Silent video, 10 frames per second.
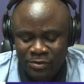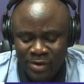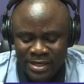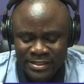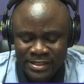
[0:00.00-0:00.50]
In
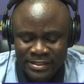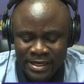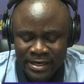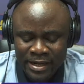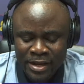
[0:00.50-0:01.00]

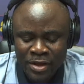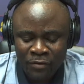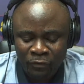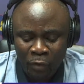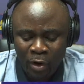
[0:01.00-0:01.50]
2016,
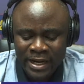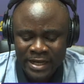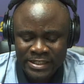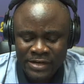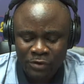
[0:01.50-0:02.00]
four
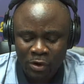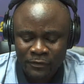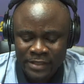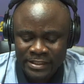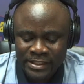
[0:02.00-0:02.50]
natives
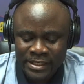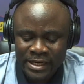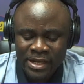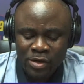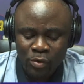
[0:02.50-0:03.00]
of
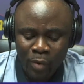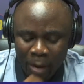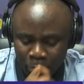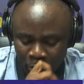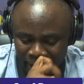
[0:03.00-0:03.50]
Teshi were
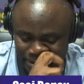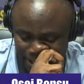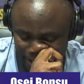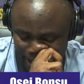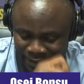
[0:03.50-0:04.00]

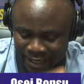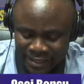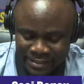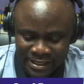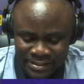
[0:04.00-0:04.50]
appointed under
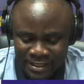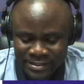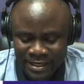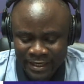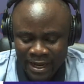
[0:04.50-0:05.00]
His
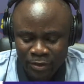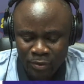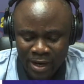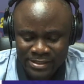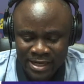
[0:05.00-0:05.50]
Excellency
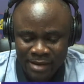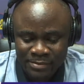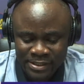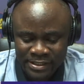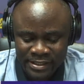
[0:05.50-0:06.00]
Nanado as
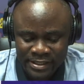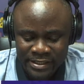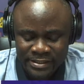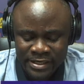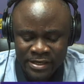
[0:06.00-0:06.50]

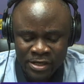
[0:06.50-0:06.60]
MCEs.